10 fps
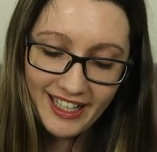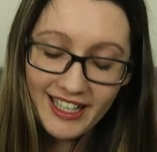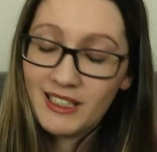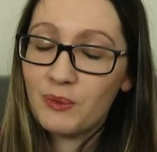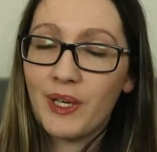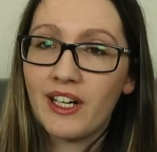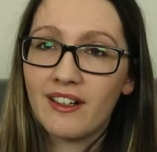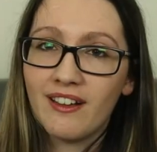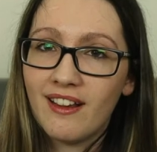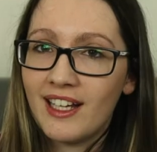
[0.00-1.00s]
It is
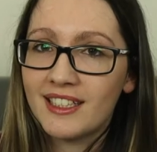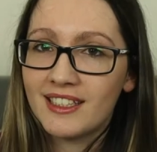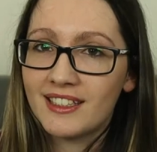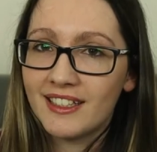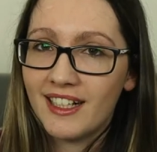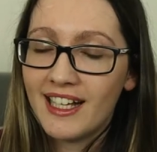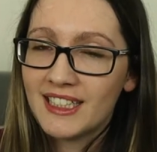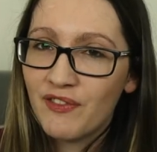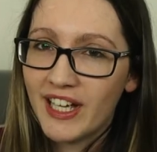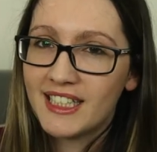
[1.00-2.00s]
weird. Let's
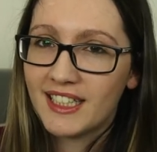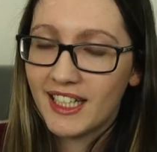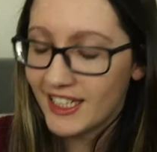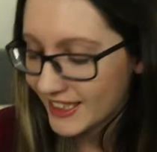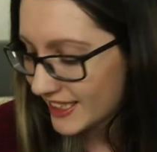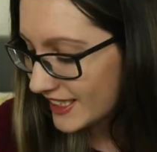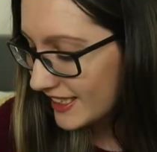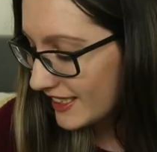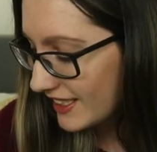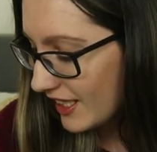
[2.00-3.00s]
let's face it, this is
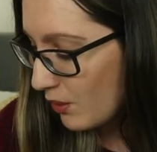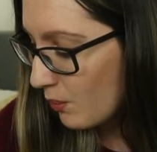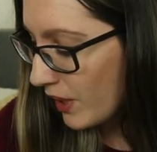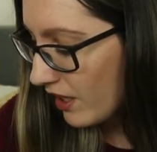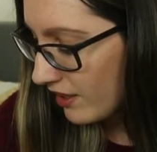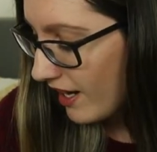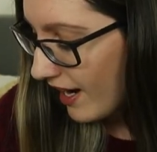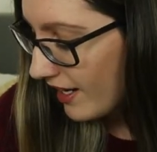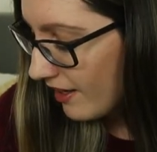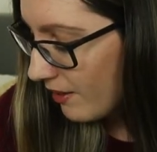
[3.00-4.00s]
a weird
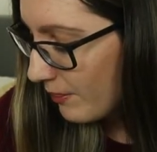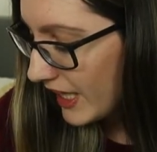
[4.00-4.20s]
item.